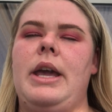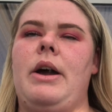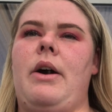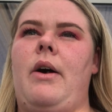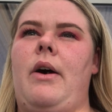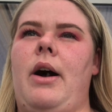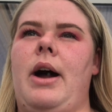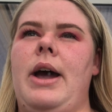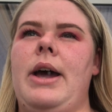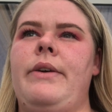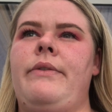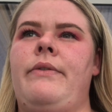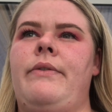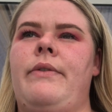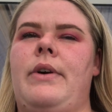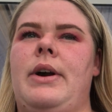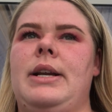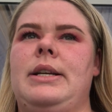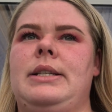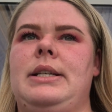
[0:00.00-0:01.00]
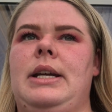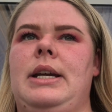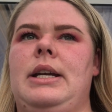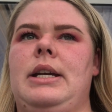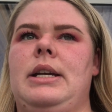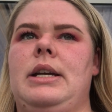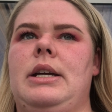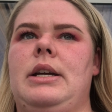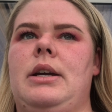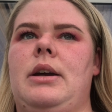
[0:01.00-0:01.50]
I find it,
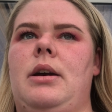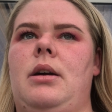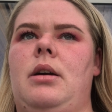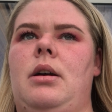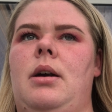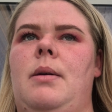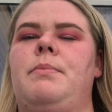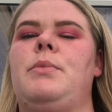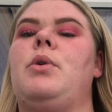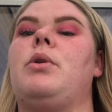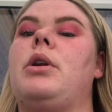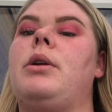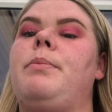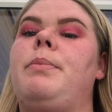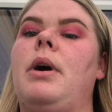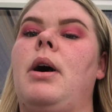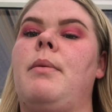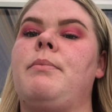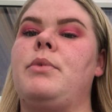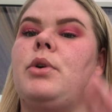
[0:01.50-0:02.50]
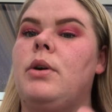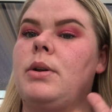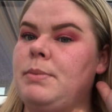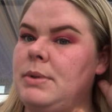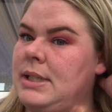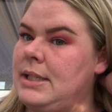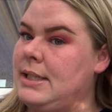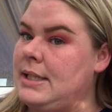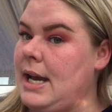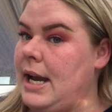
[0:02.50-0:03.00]
I'm not
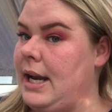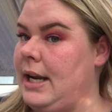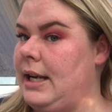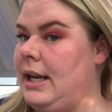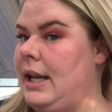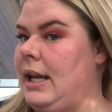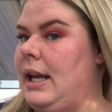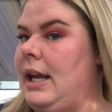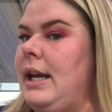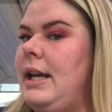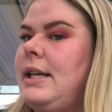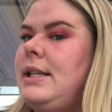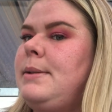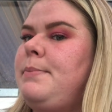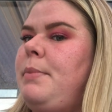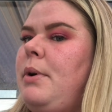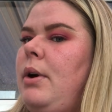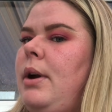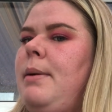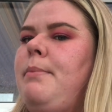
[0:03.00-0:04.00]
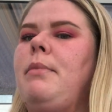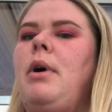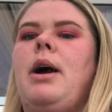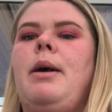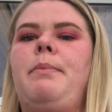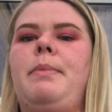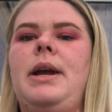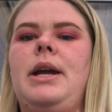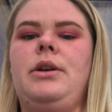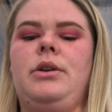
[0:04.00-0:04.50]
saying it is, but in my
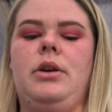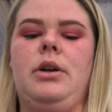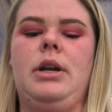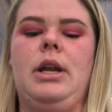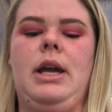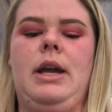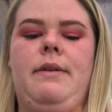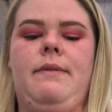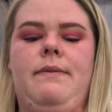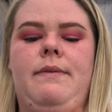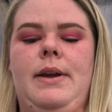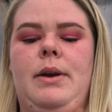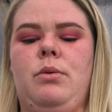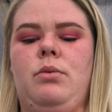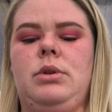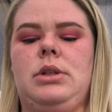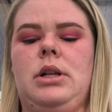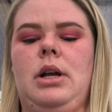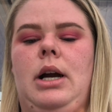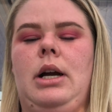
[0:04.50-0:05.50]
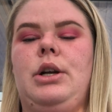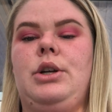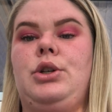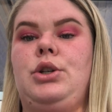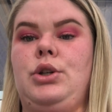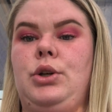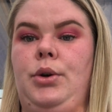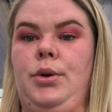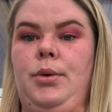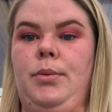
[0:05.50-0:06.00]
opinion, it feels like a
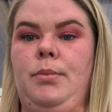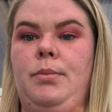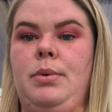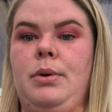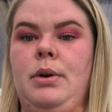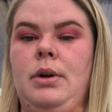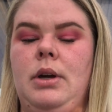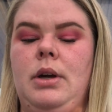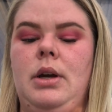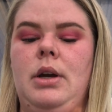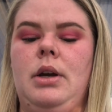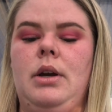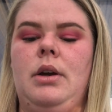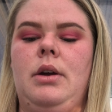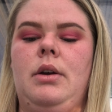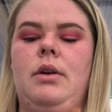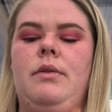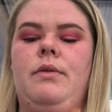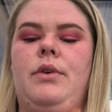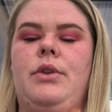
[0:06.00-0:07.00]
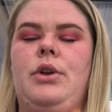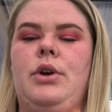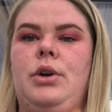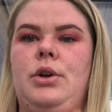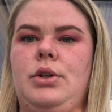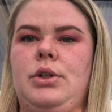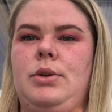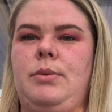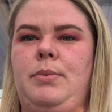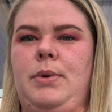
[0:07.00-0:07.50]
dupe for the
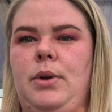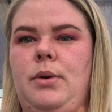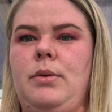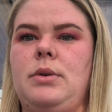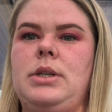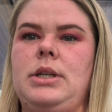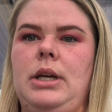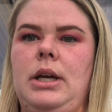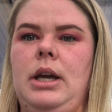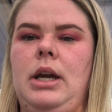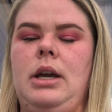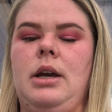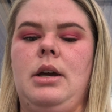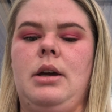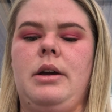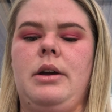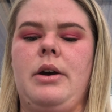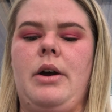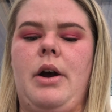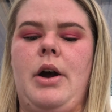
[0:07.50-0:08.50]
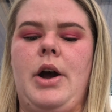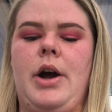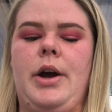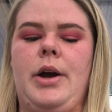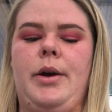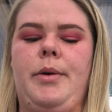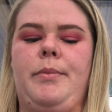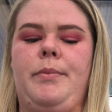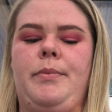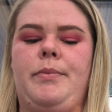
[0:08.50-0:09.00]
Huda Beauty,
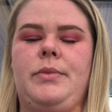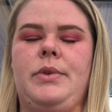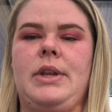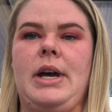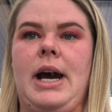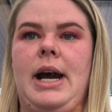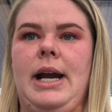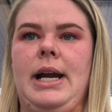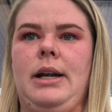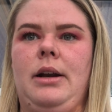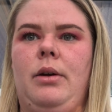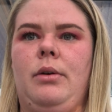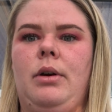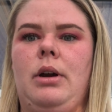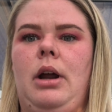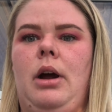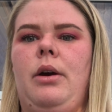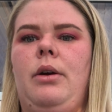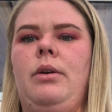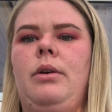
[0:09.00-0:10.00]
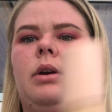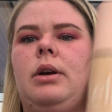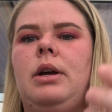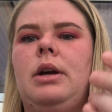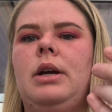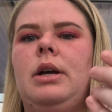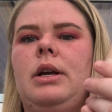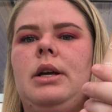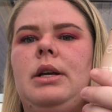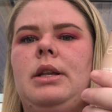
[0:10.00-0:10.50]
the Halo Glow.
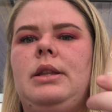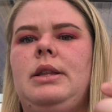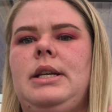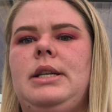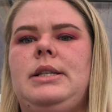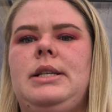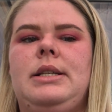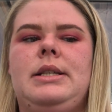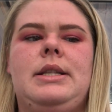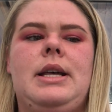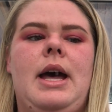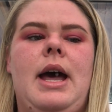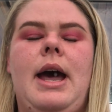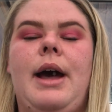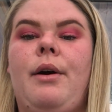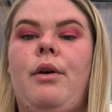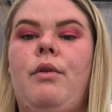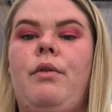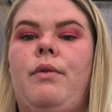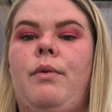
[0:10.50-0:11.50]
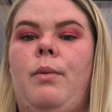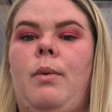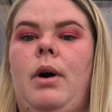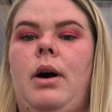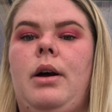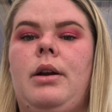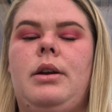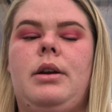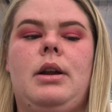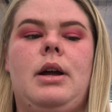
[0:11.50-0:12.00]
This is the e.l.f.
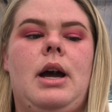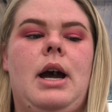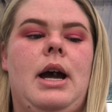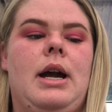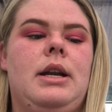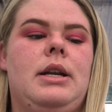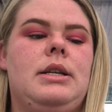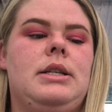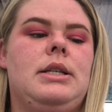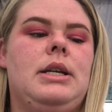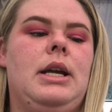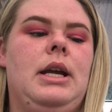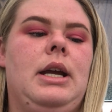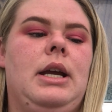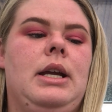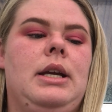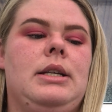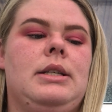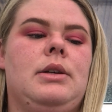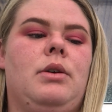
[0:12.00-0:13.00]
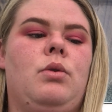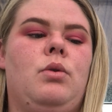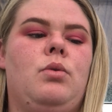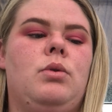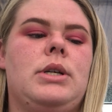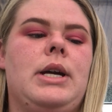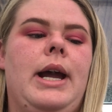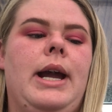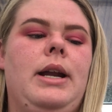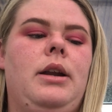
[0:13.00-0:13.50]
one, and it is called
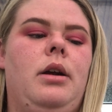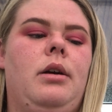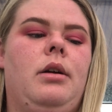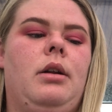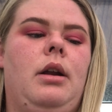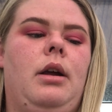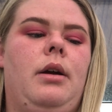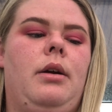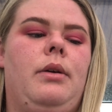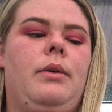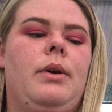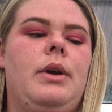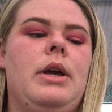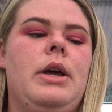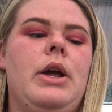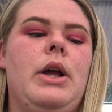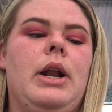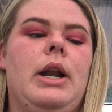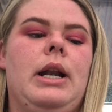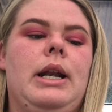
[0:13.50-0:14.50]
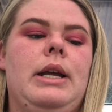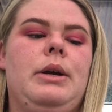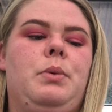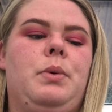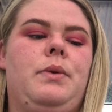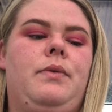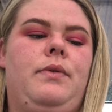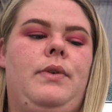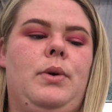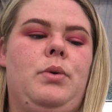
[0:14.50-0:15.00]
Halo Glow
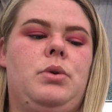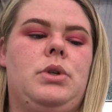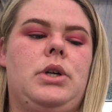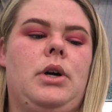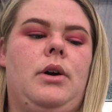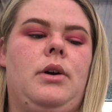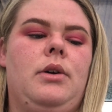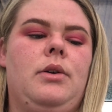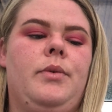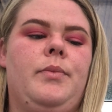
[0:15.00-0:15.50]
Liquid Filter.